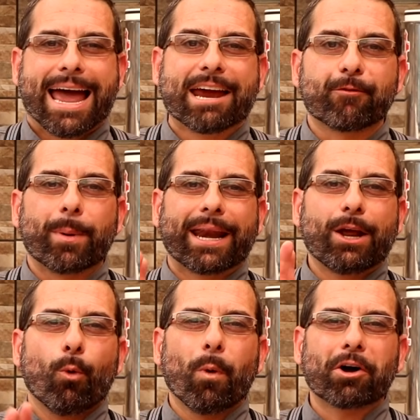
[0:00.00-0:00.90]
Hey
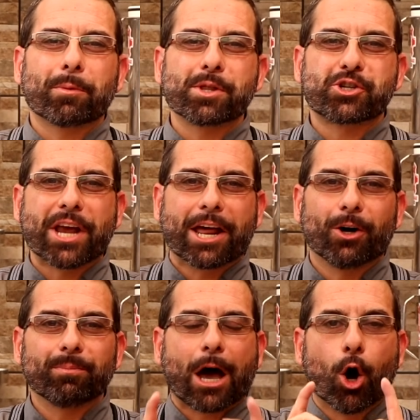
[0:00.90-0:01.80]
everybody, welcome to the
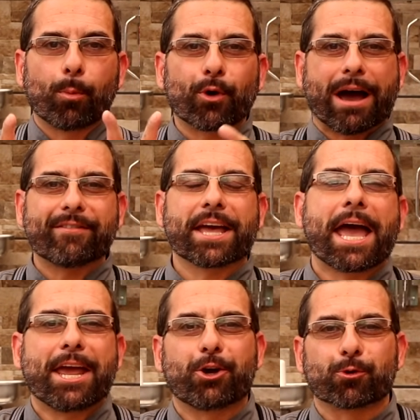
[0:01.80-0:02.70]
channel. I hope you're having
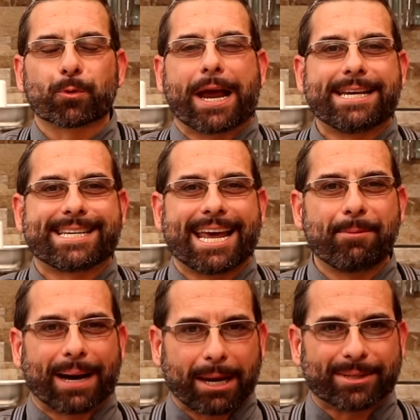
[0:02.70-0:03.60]
a great day.
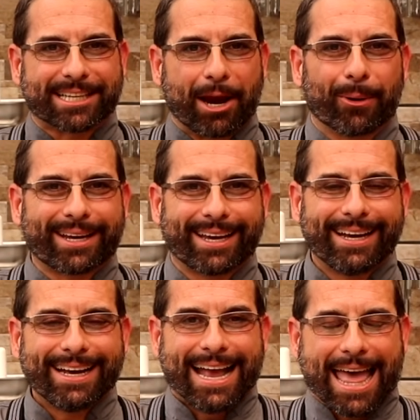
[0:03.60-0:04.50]
My name is Eric
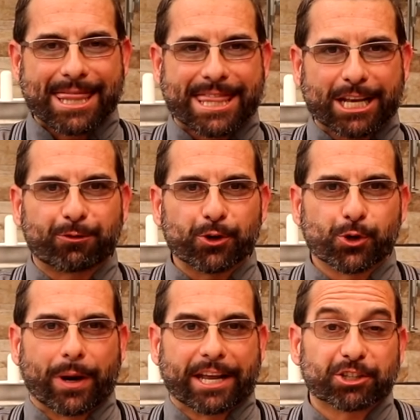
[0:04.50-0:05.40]
and thanks for
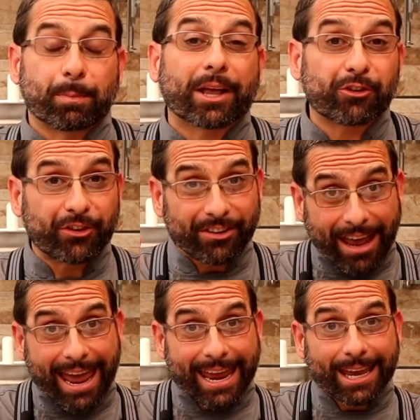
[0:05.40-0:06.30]
joining us because
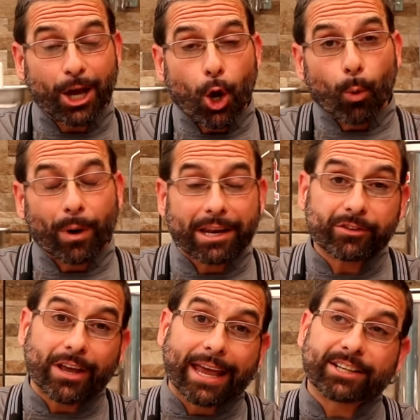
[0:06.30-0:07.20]
today we're gonna
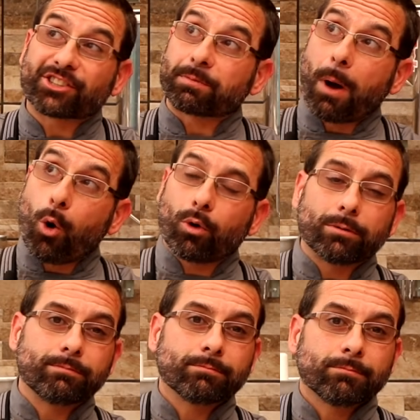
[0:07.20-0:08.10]
take smoke,
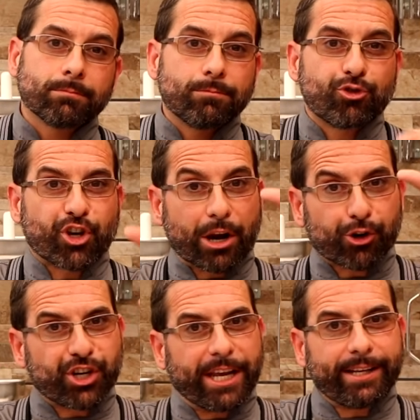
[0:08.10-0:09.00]
cheddar
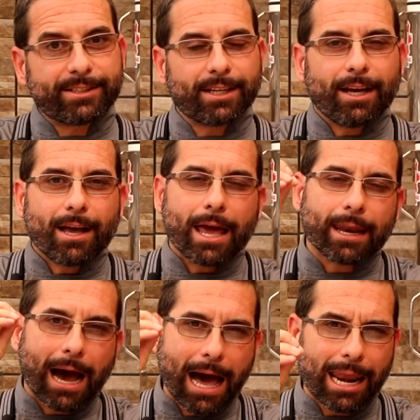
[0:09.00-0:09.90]
cheese, and
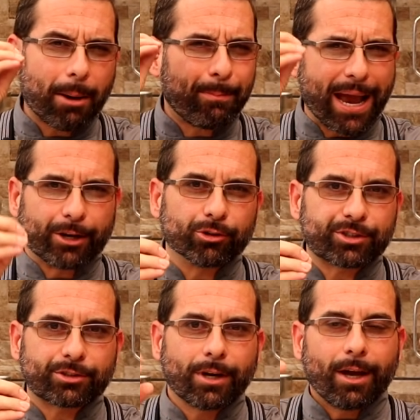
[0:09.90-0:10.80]

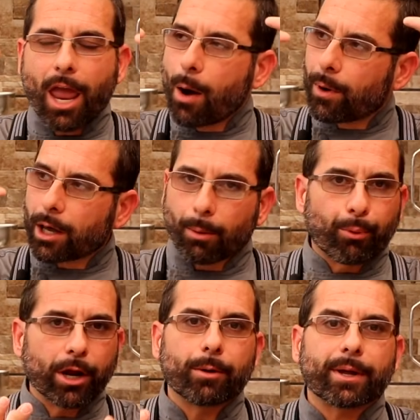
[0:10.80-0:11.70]
jalapenos and we're gonna
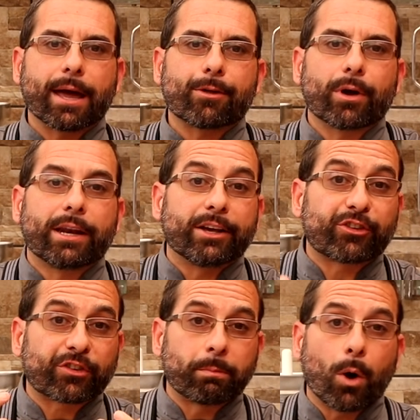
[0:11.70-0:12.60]
bring them together in a
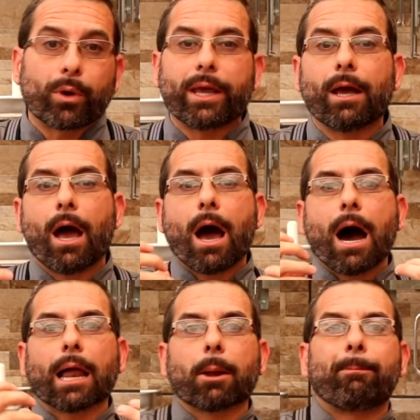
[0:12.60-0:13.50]
smoky
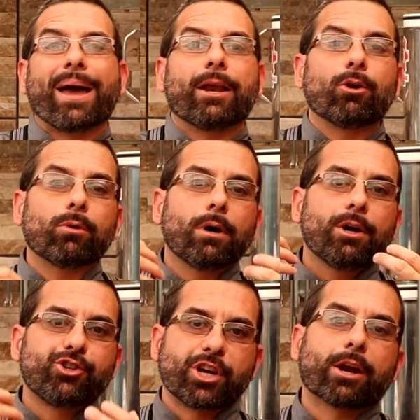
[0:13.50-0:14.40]
jalapeno
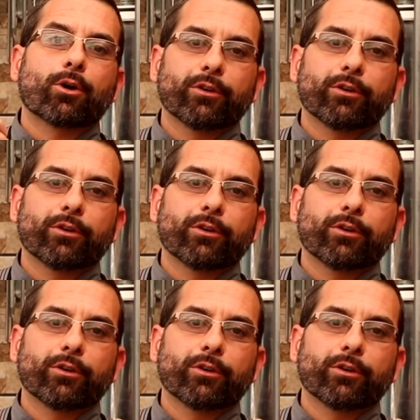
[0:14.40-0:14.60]
cheddar